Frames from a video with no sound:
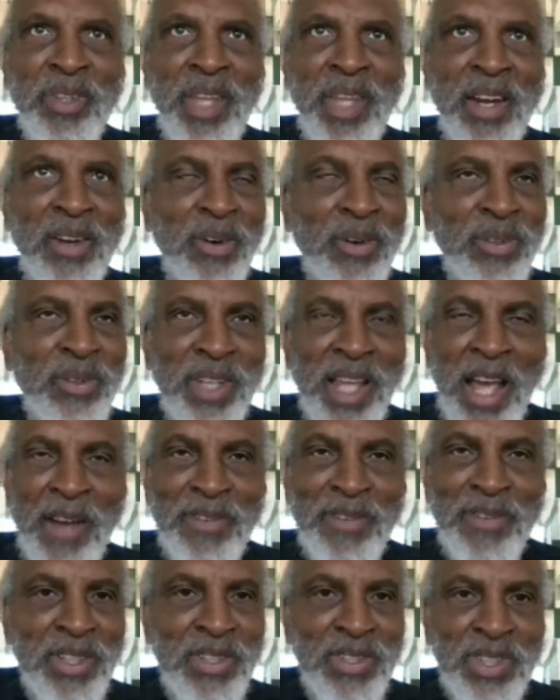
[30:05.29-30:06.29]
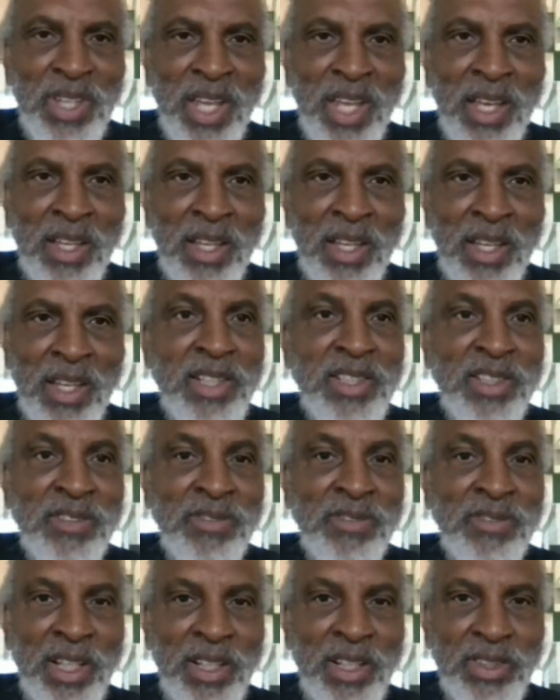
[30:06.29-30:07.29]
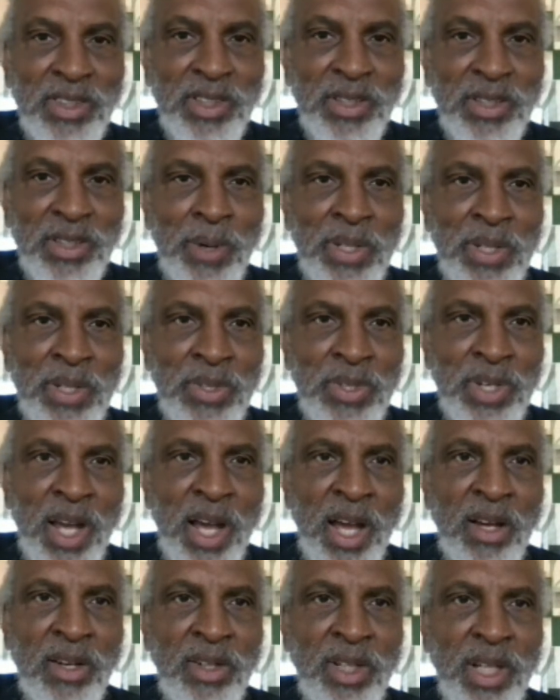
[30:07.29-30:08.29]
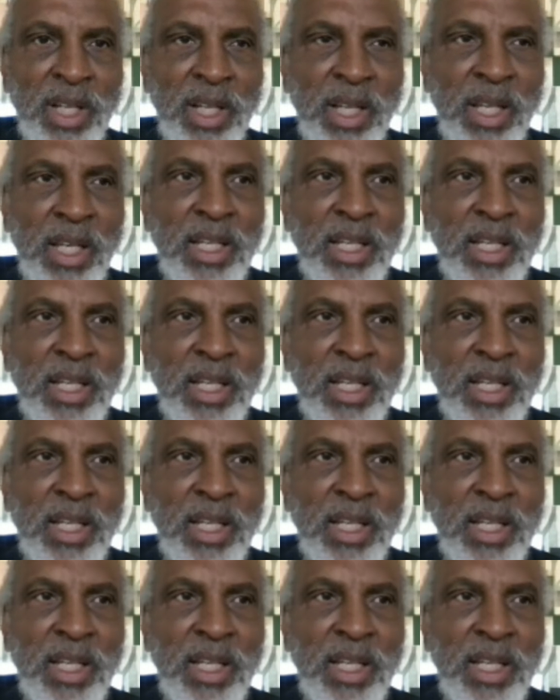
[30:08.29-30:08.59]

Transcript: that old African saying, it takes a village to raise a child.